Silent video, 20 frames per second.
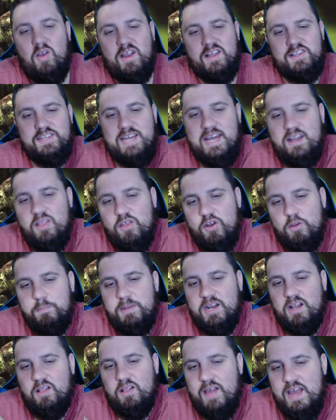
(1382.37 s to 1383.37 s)
got a little bit
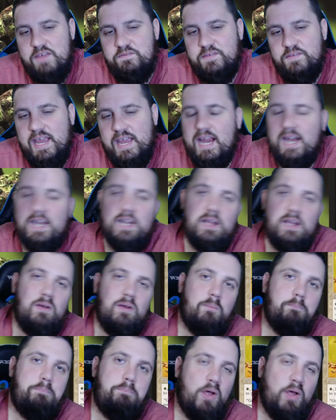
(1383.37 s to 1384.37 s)
of life gain
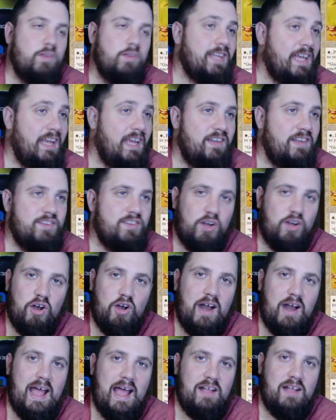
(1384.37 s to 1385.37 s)
built into her
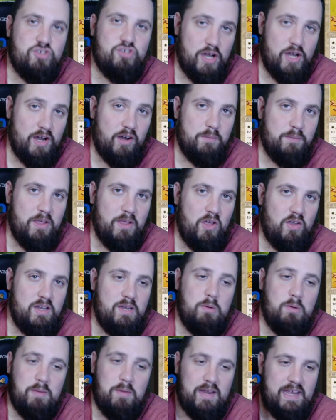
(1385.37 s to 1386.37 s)
triggered ability
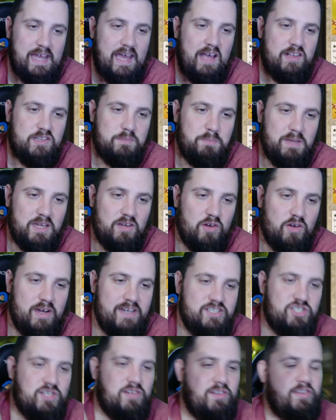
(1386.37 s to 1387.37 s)
when we cast big
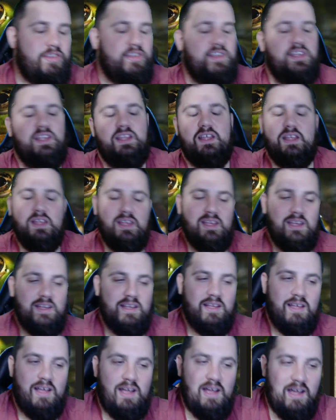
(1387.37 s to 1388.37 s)
creatures.
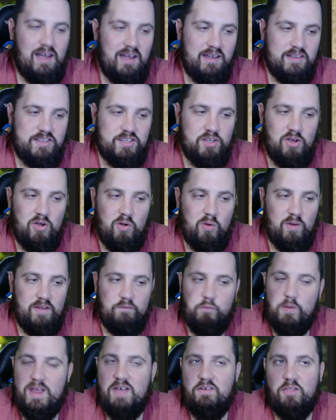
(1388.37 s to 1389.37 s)
So if
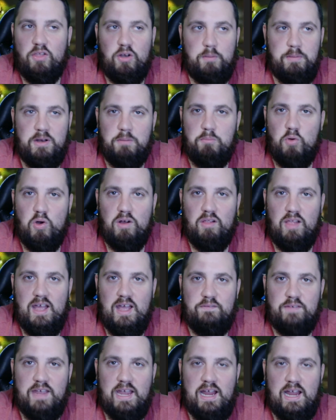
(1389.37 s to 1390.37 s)
we have a little bit of more life
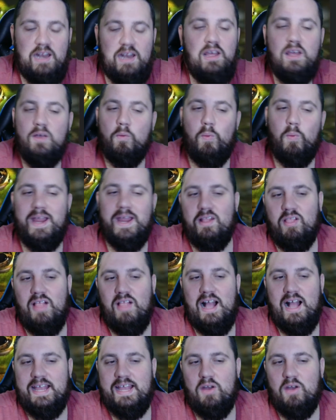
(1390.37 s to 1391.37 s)
gain, we can
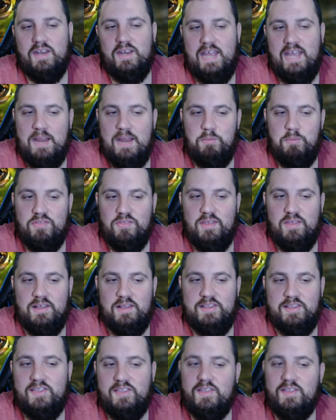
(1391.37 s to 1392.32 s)
lock out a game with this.